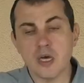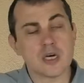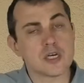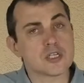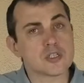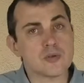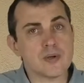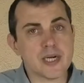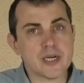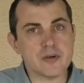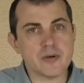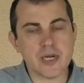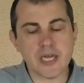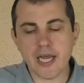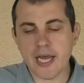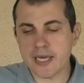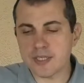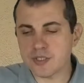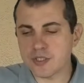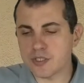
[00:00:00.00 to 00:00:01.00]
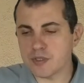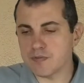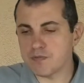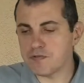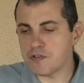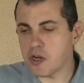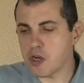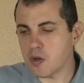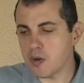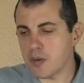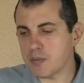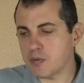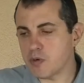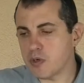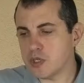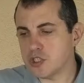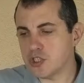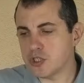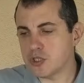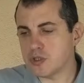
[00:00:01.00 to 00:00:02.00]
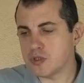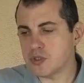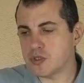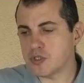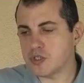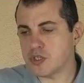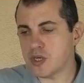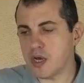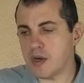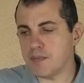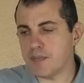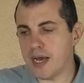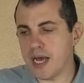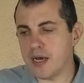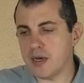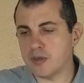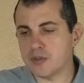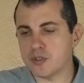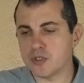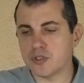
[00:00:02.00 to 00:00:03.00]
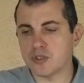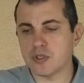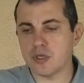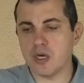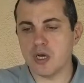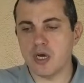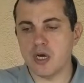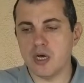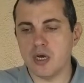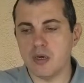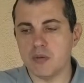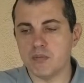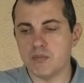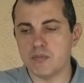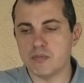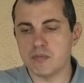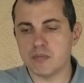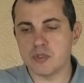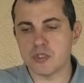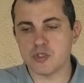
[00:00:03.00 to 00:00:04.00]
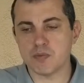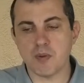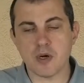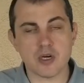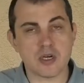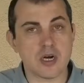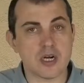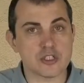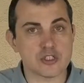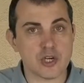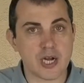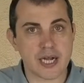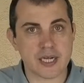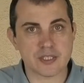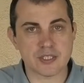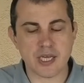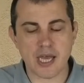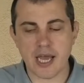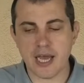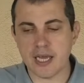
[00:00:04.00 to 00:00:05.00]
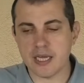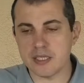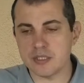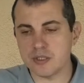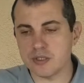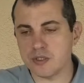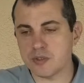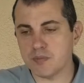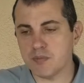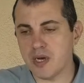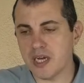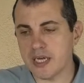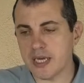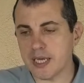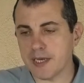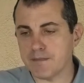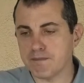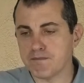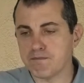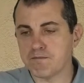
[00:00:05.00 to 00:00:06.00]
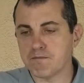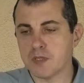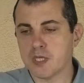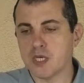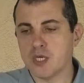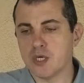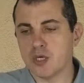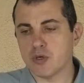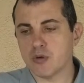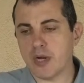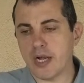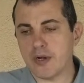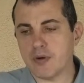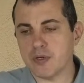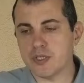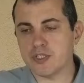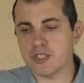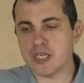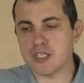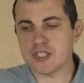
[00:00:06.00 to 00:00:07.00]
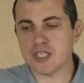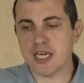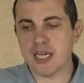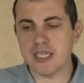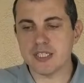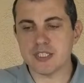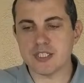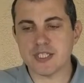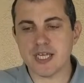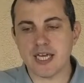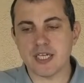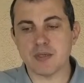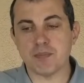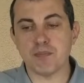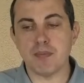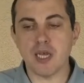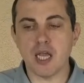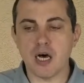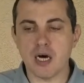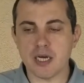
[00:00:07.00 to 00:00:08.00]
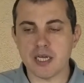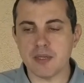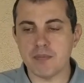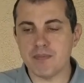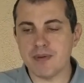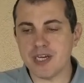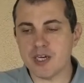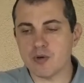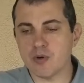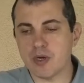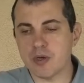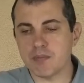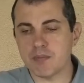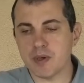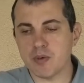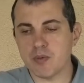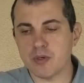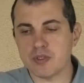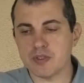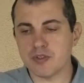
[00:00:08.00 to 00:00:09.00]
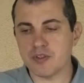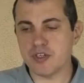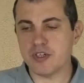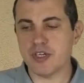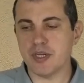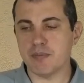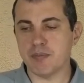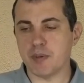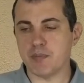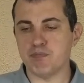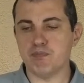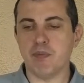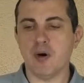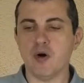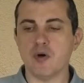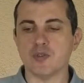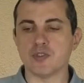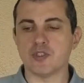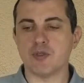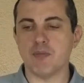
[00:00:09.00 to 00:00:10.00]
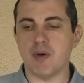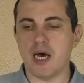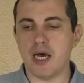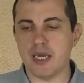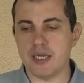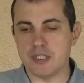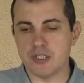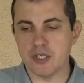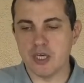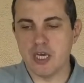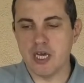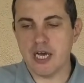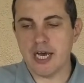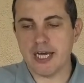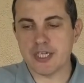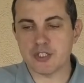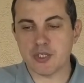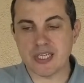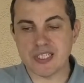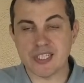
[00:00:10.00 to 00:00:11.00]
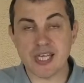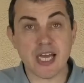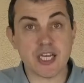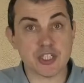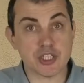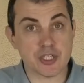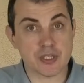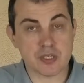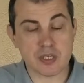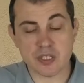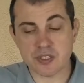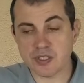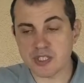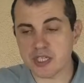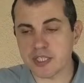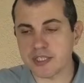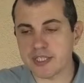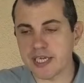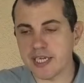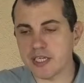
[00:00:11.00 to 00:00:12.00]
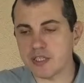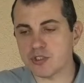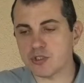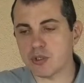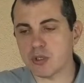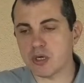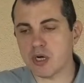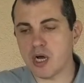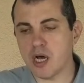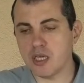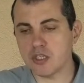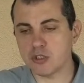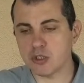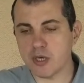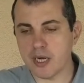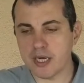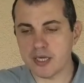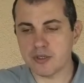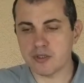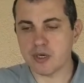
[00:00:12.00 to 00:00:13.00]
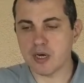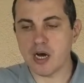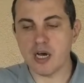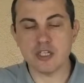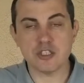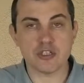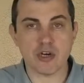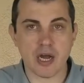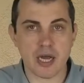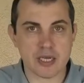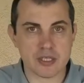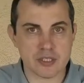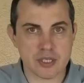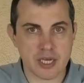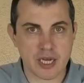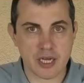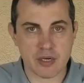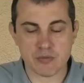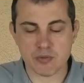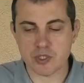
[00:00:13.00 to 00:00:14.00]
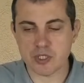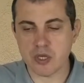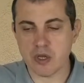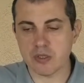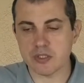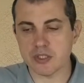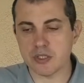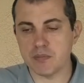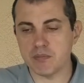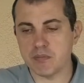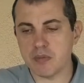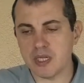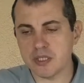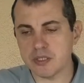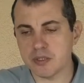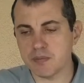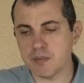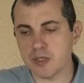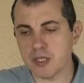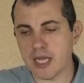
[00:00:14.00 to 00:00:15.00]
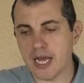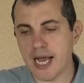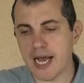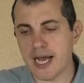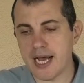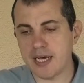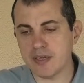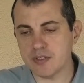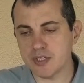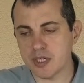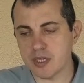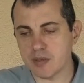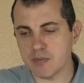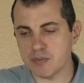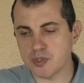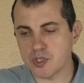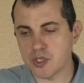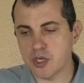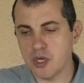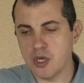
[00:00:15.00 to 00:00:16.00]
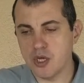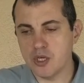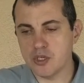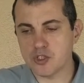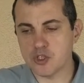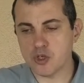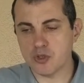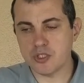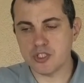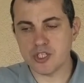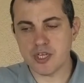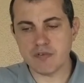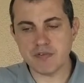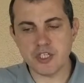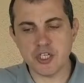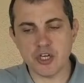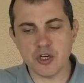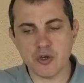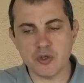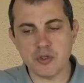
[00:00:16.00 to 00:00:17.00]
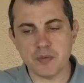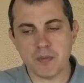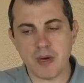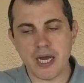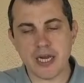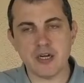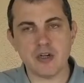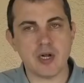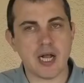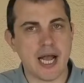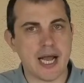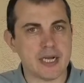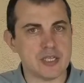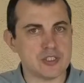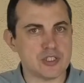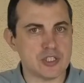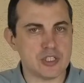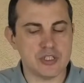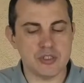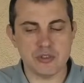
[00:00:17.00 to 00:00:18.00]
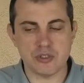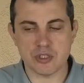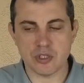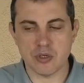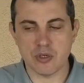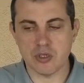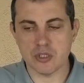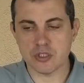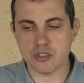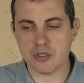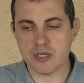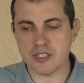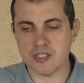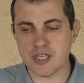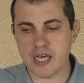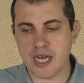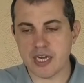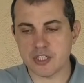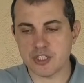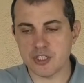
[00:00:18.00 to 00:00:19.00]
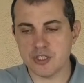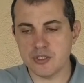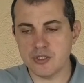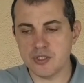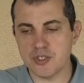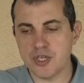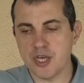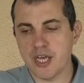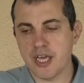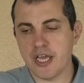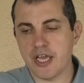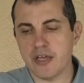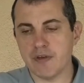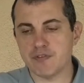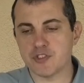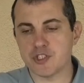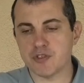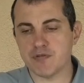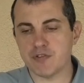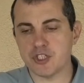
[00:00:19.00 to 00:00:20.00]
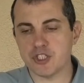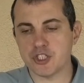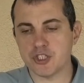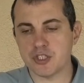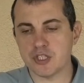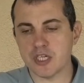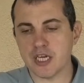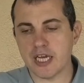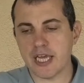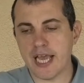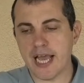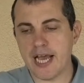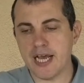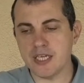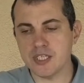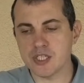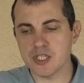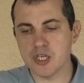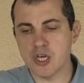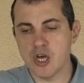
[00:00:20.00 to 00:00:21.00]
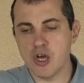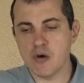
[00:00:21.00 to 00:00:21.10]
Gregory has some follow-up questions about smart contracts and mining. Gregory says, I understand a block in Bitcoin, but with Ethereum, it boggles the mind. A transaction can send data to a contract. The contract can result in multiple outcomes. So does every node miner execute all transactions if sufficient gas?